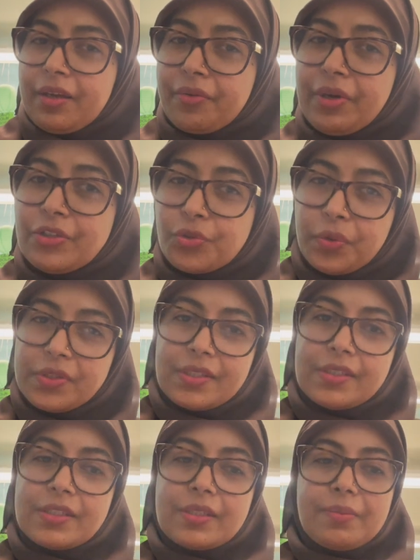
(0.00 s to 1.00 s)
great
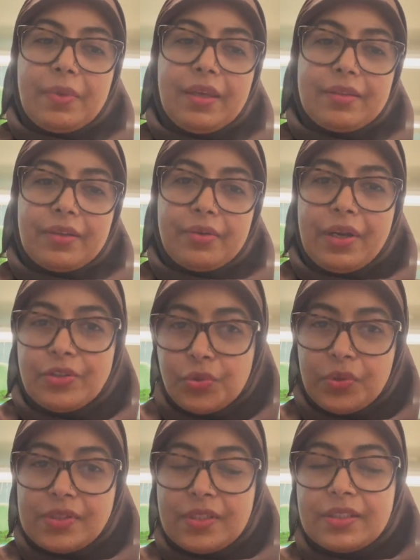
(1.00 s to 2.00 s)
choices, make the right
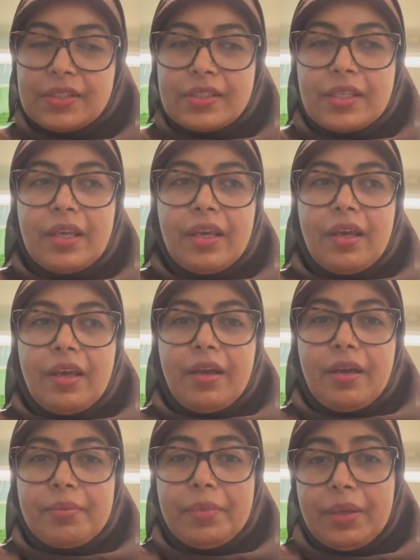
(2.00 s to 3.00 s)
choices,
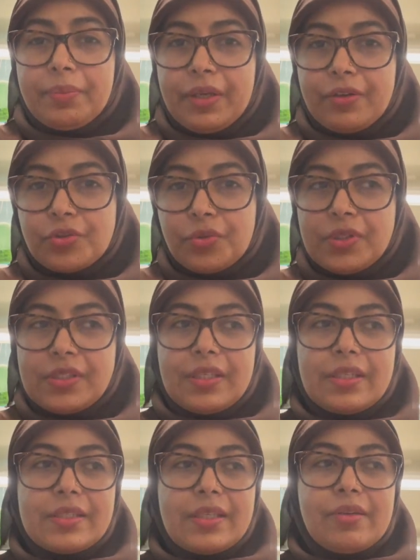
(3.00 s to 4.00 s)
make better
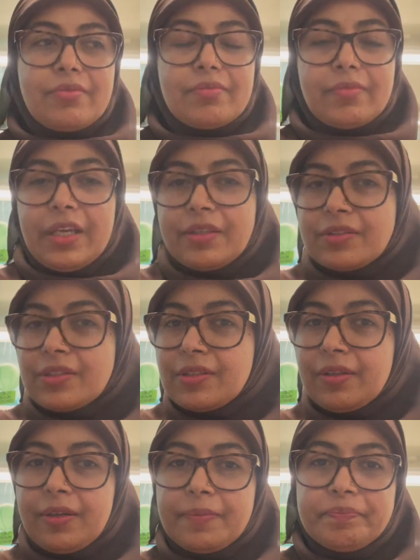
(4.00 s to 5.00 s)
choices, and
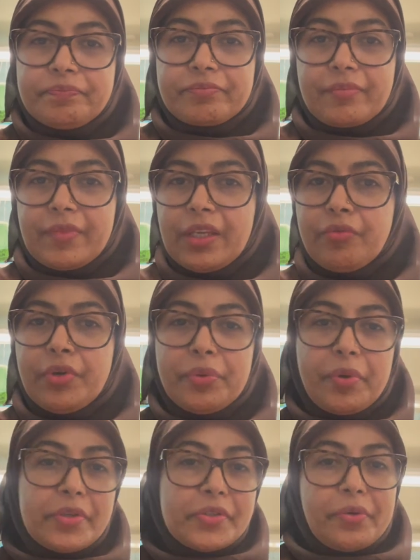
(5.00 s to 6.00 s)

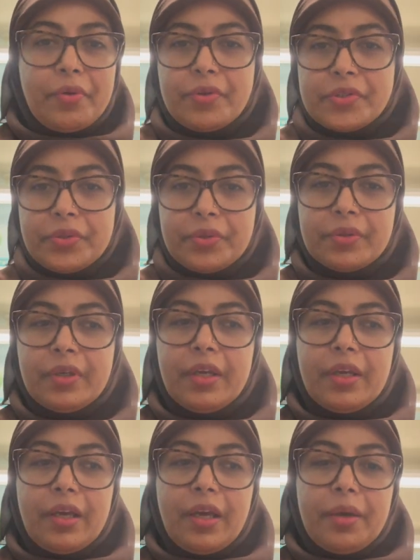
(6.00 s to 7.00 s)
rewards are also
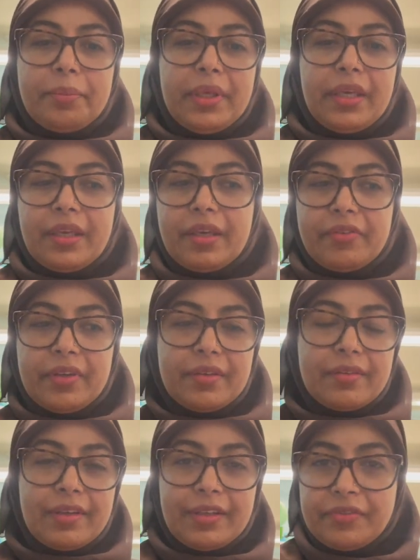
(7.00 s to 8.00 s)
being given
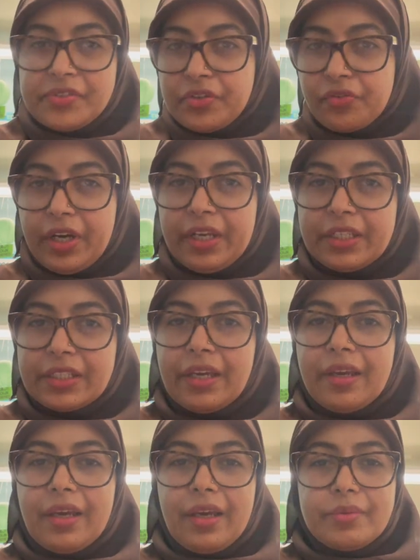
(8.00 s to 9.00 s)
left and right,
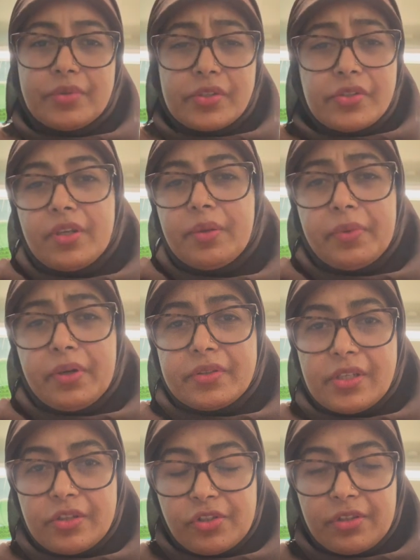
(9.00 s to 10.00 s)
just to keep their
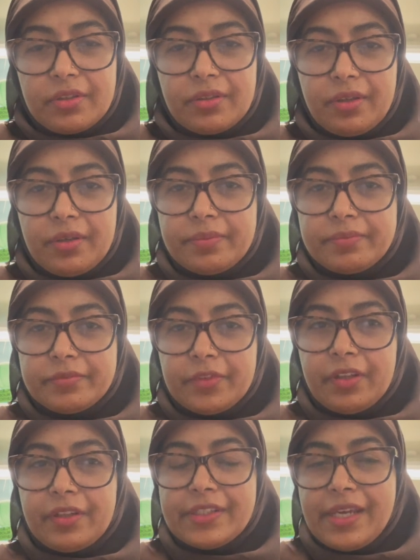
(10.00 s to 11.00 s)
attention
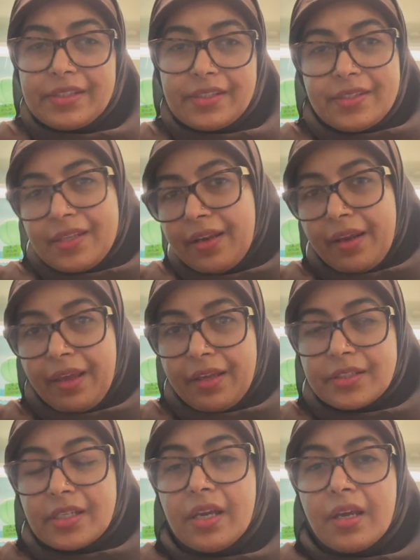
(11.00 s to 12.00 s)
on the tasks at hand.